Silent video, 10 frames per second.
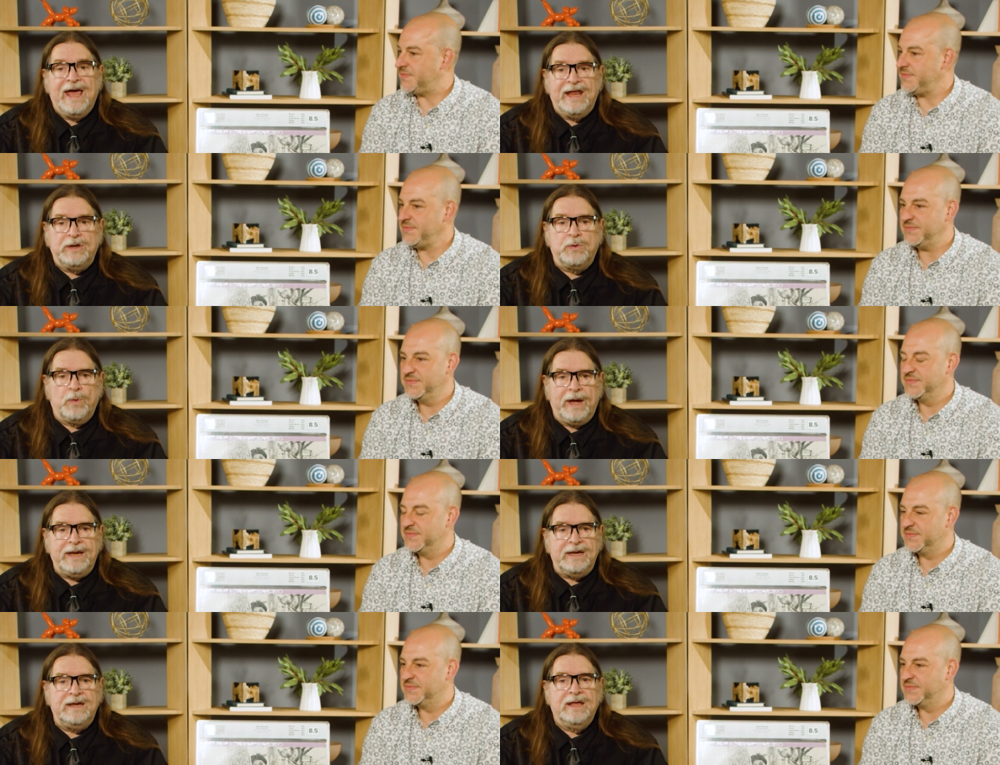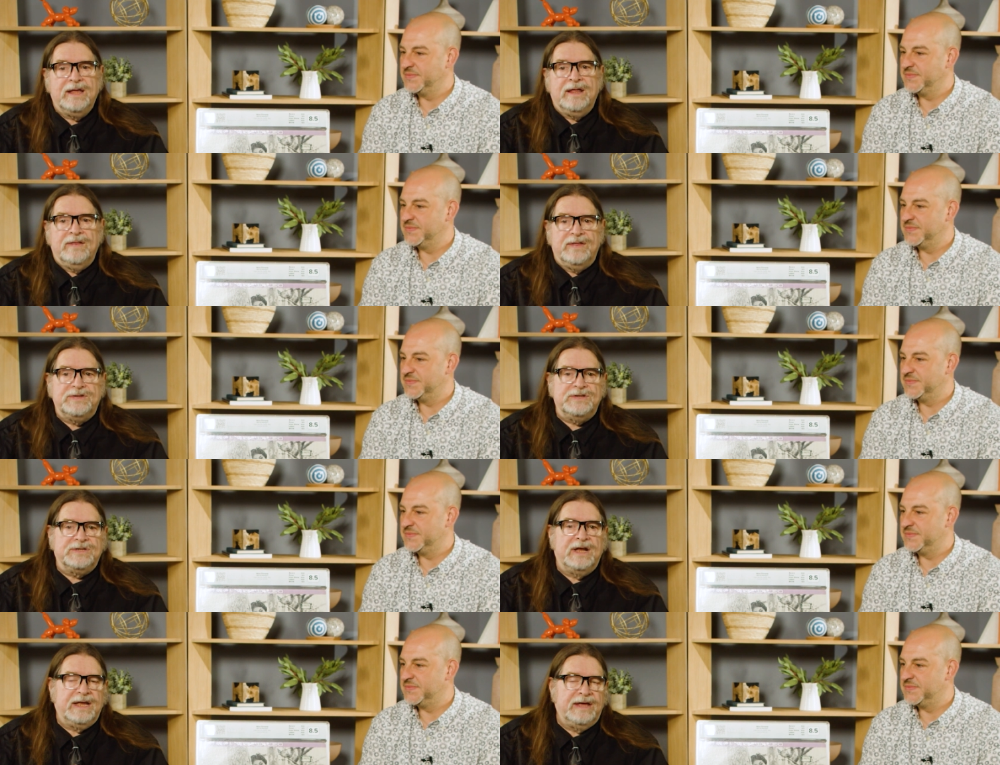Speaker 1: and graded, this is
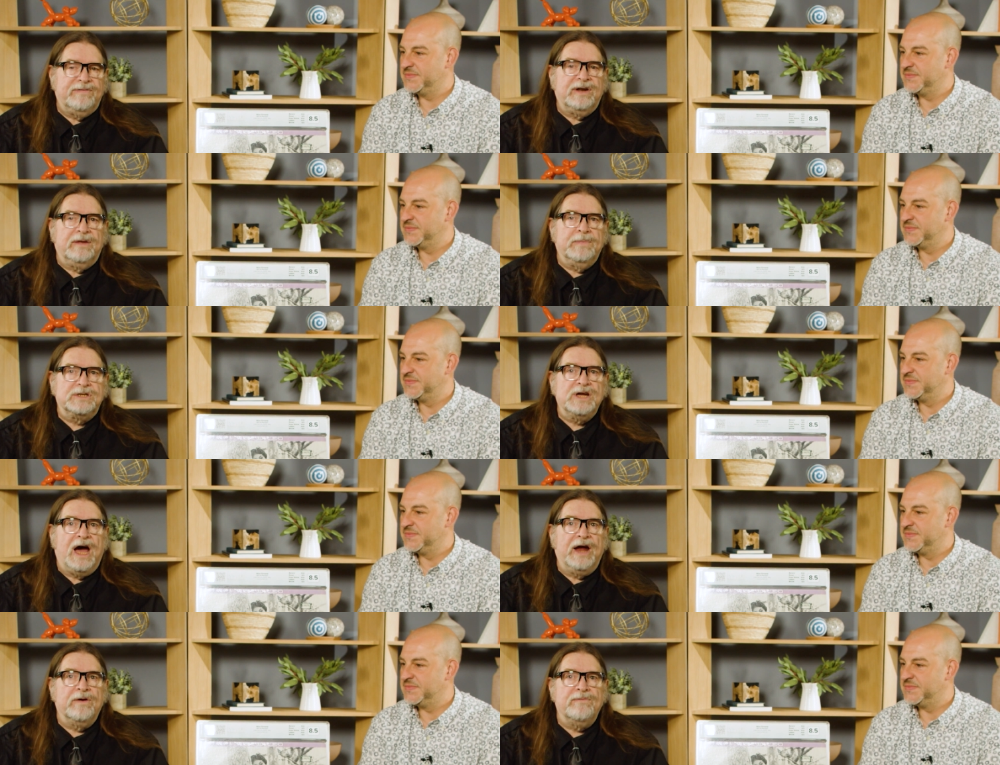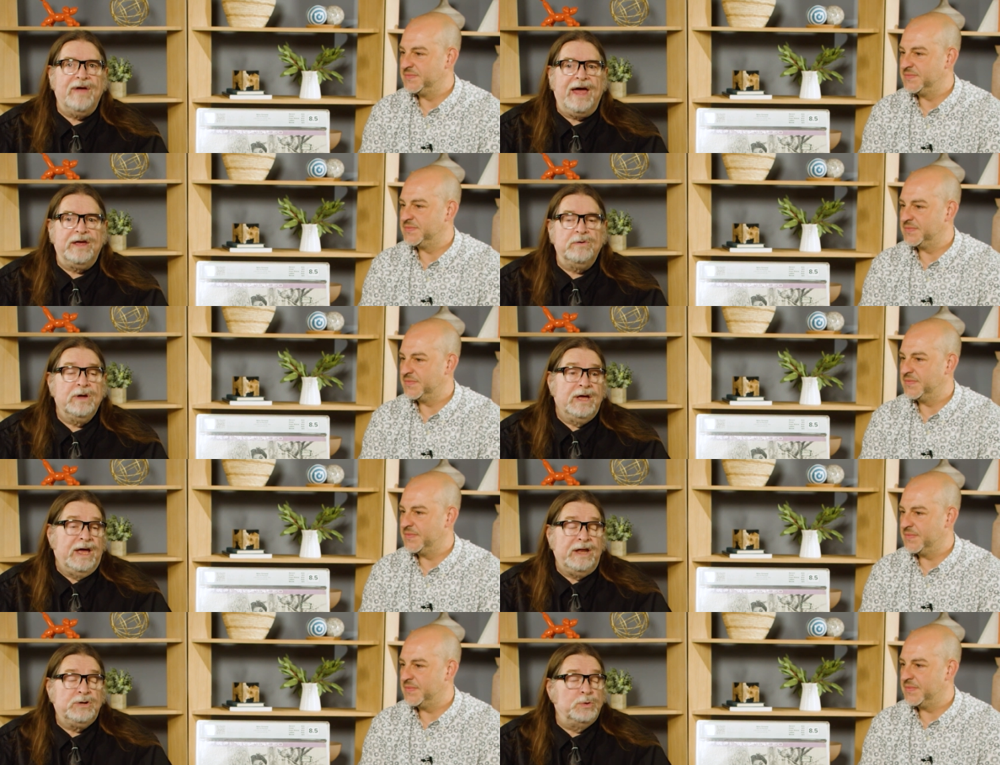going to give it a much higher value
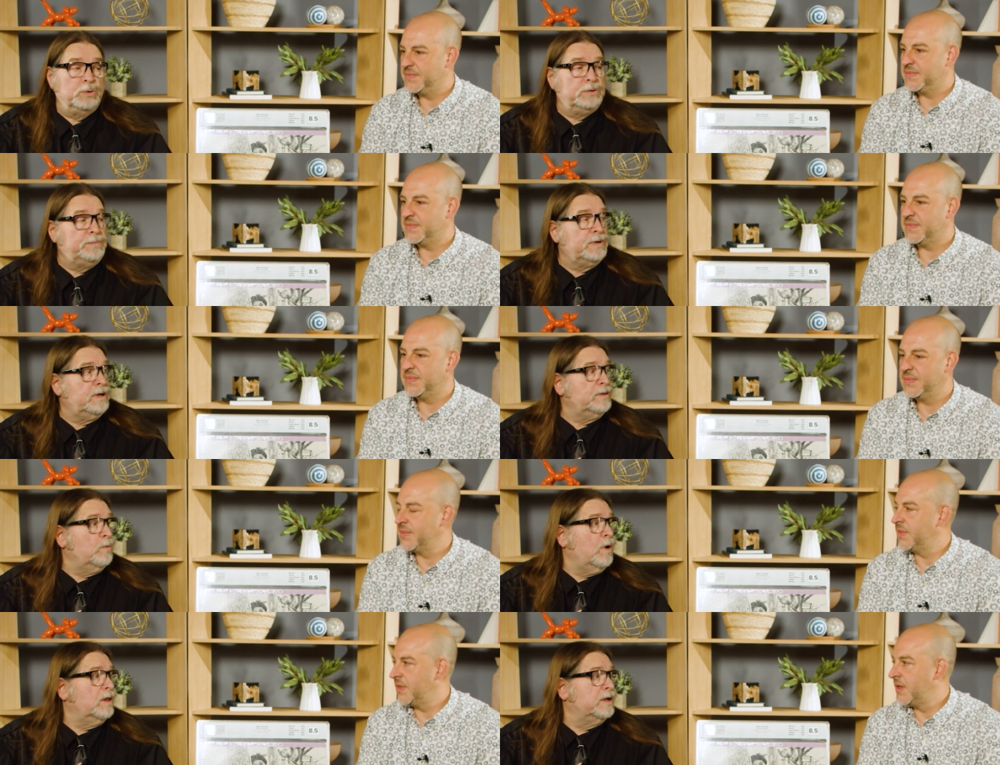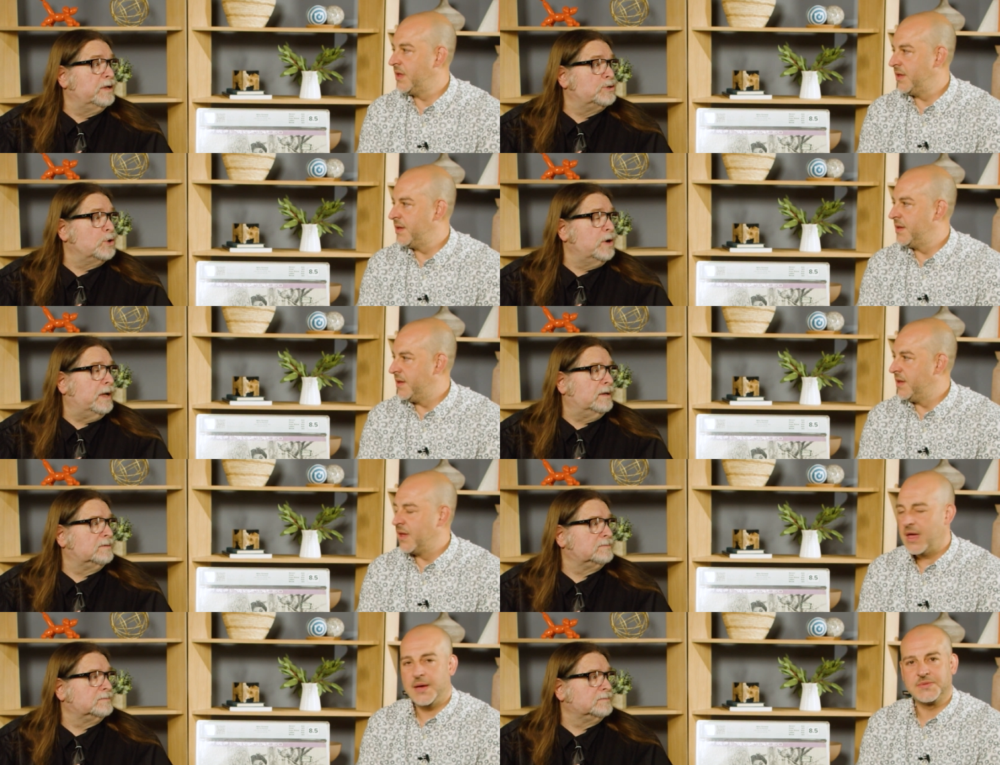and cool to put on the wall and enjoy.
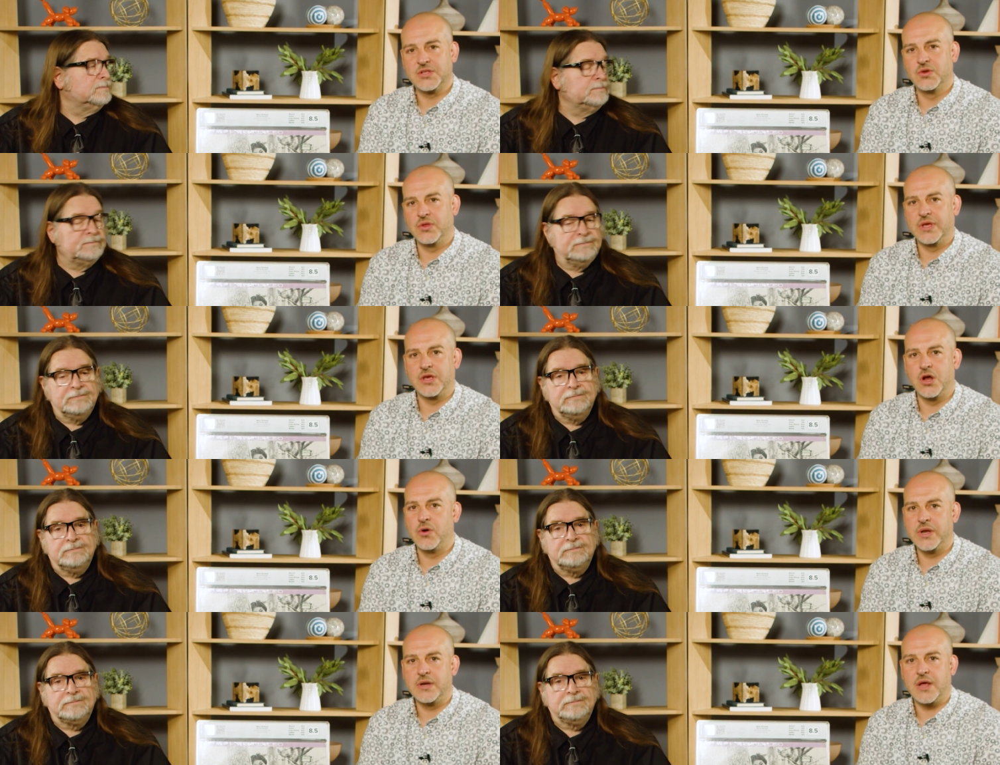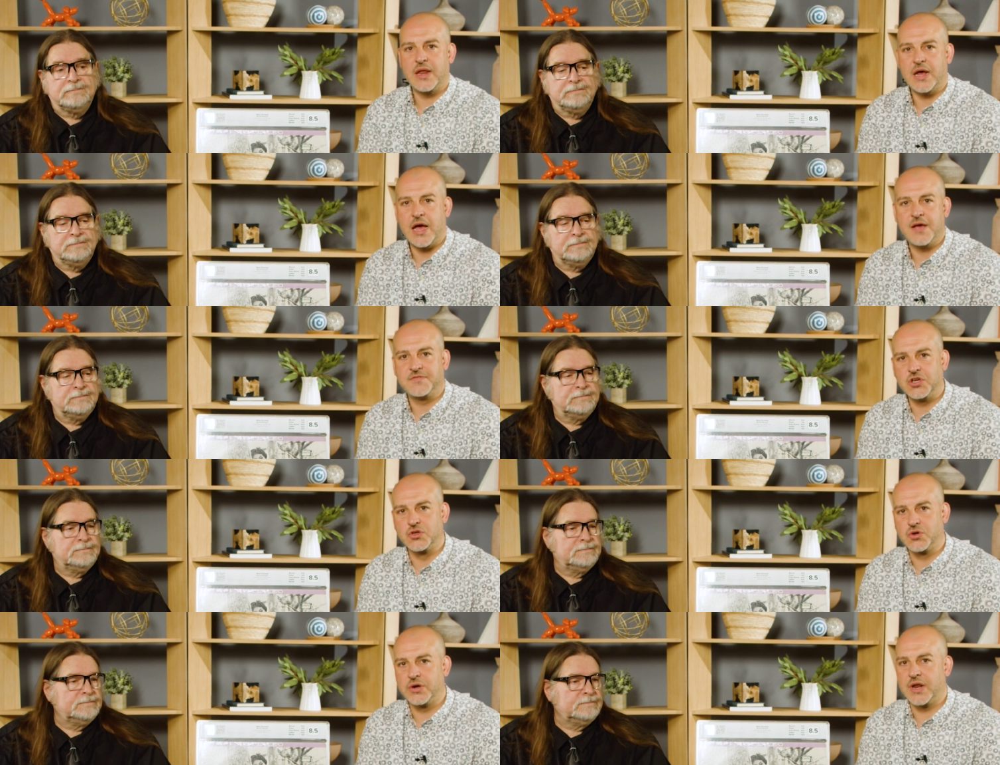
Speaker 2: Absolutely, you know, and, and I have
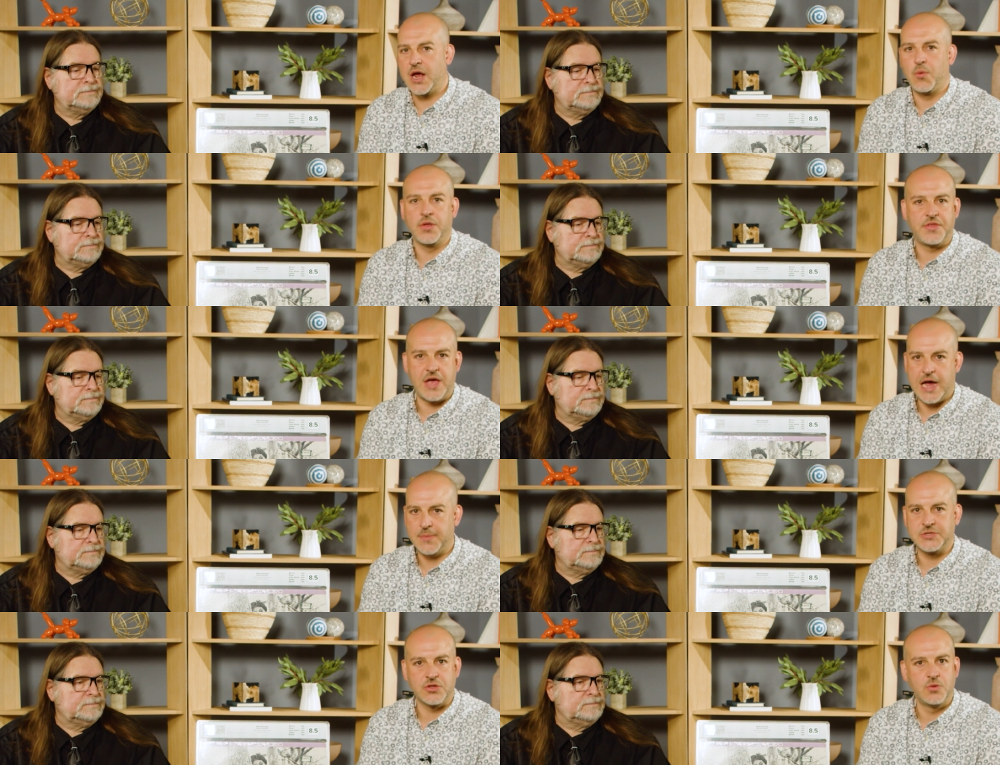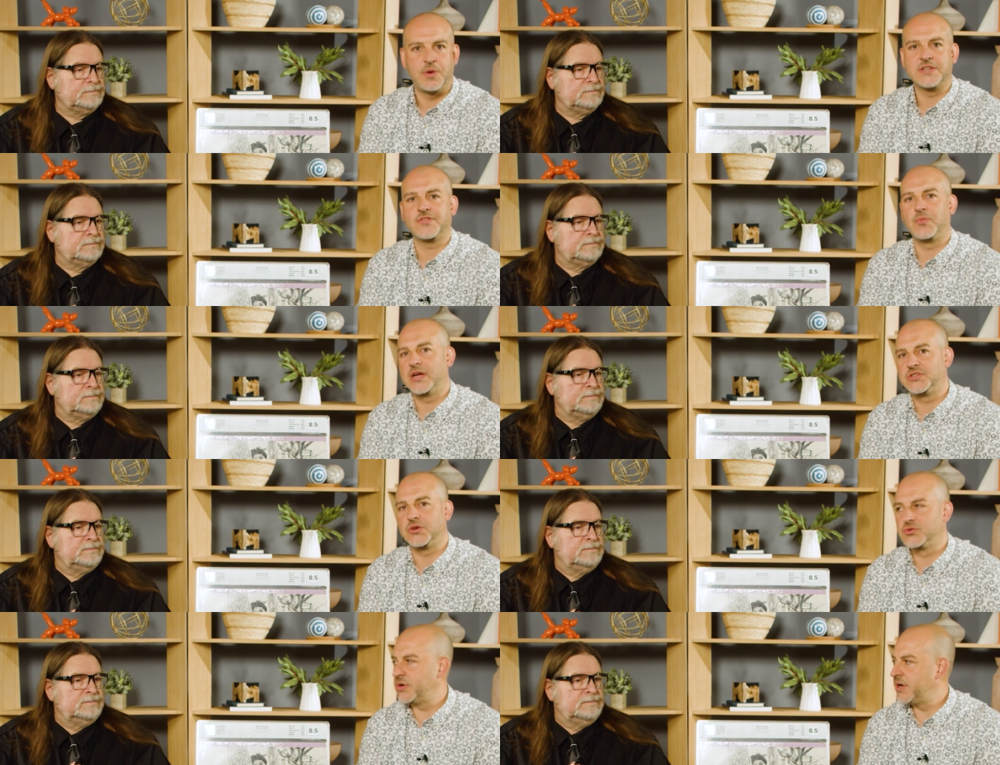children and I want the absolute best for my
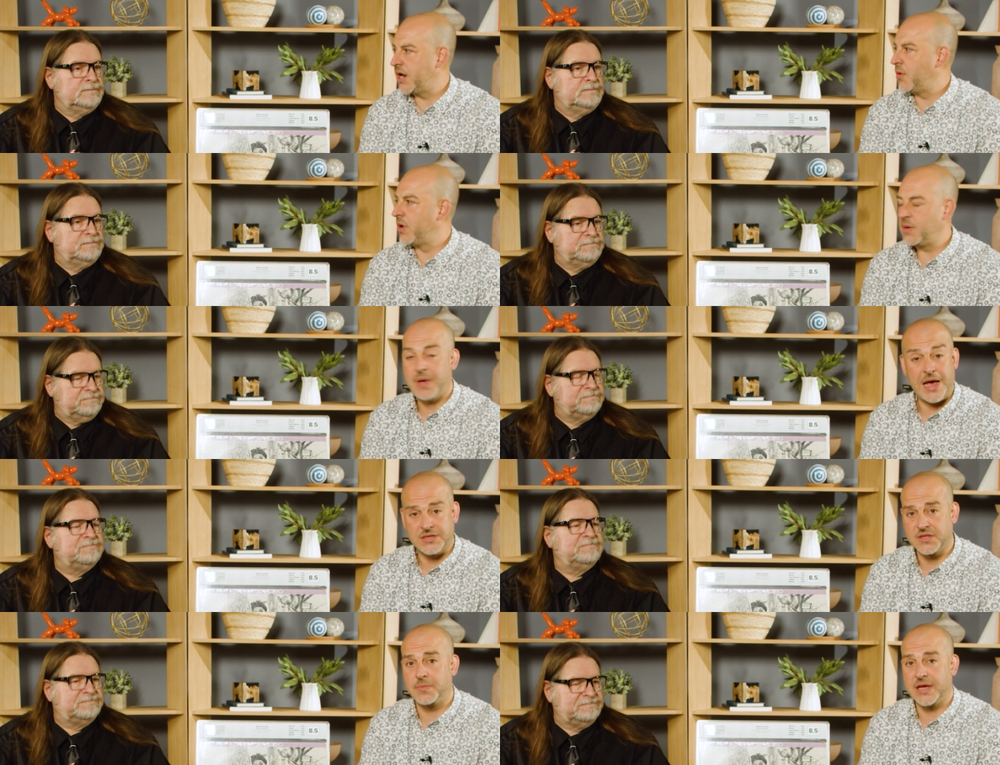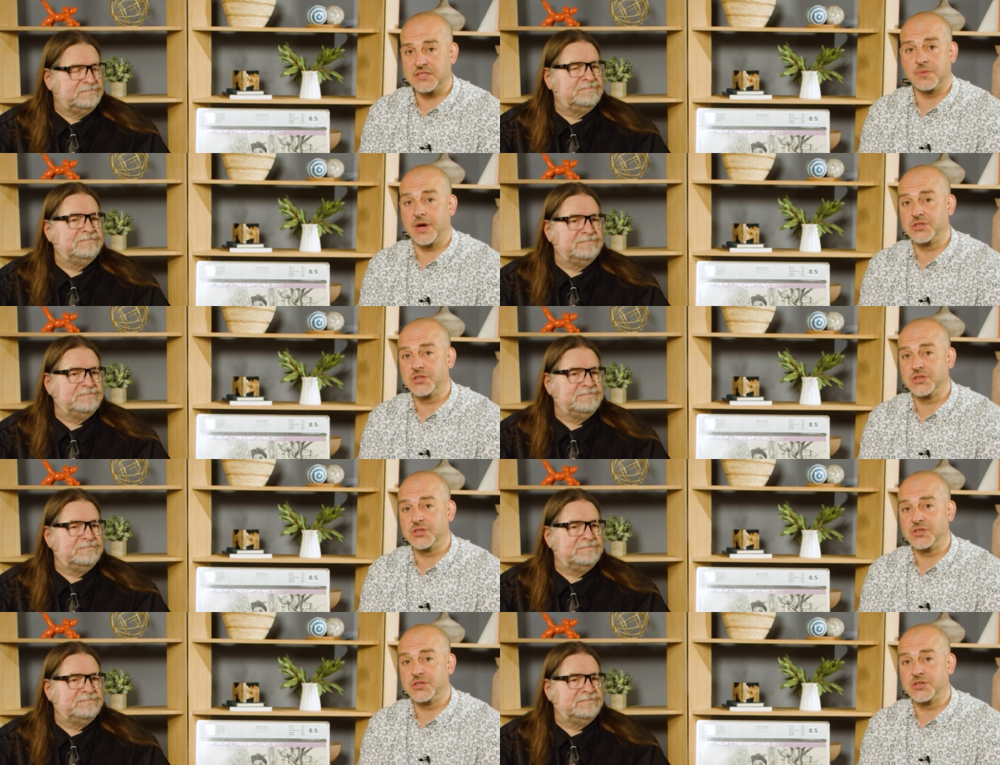children and I want to pass the best to my